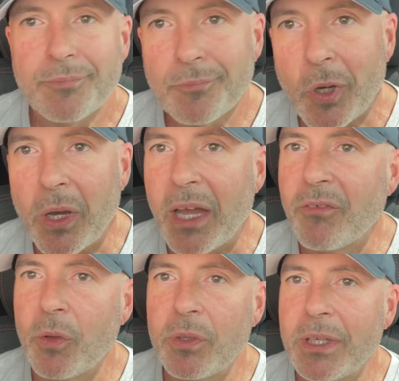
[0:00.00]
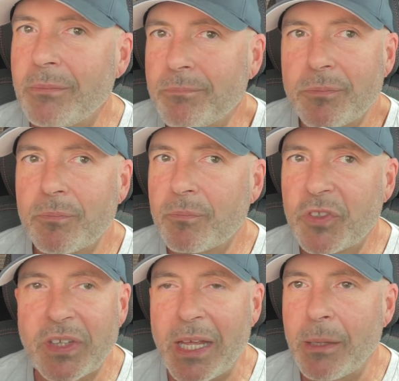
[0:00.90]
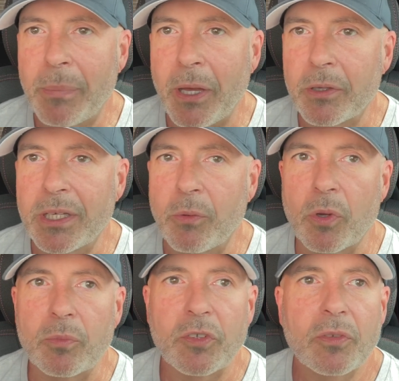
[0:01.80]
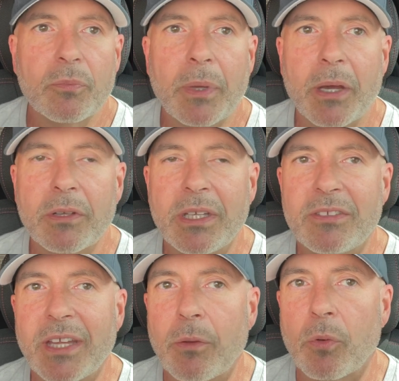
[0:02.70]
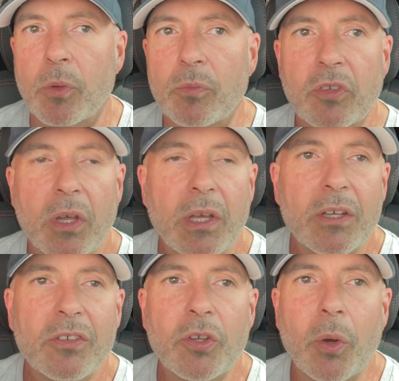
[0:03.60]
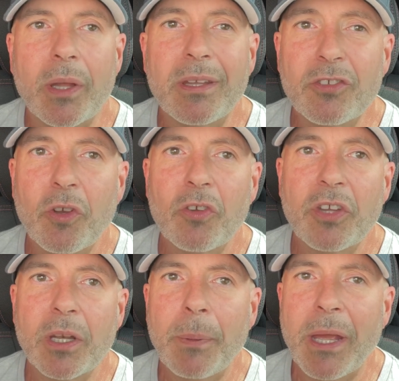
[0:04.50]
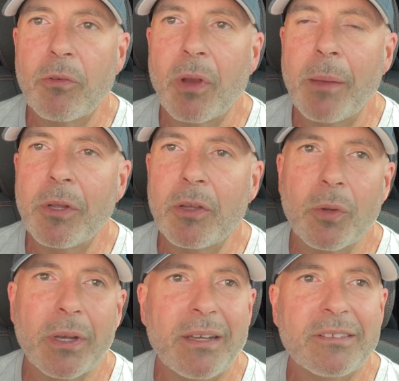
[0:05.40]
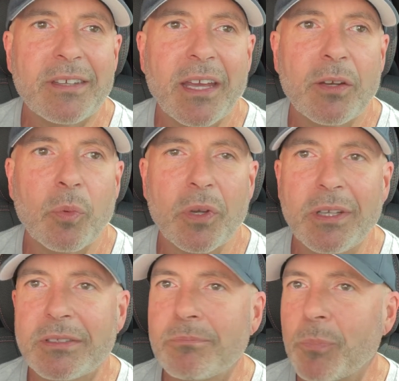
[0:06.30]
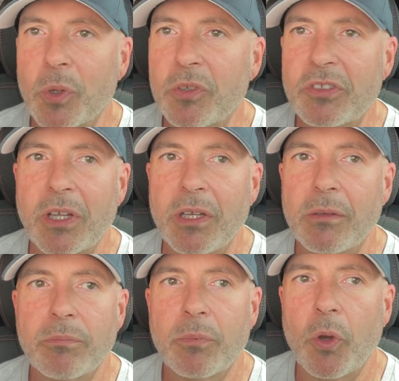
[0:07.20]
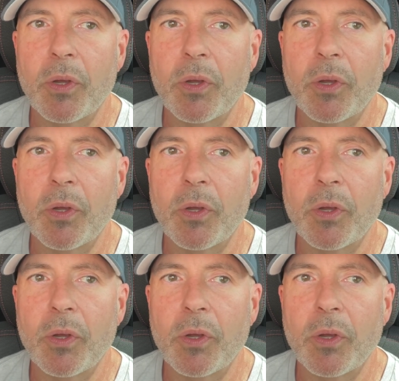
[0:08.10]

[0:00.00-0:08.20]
Well, I've only stayed in balcony staterooms. So on this cruise on the panorama, Laura and I decided we're just gonna go in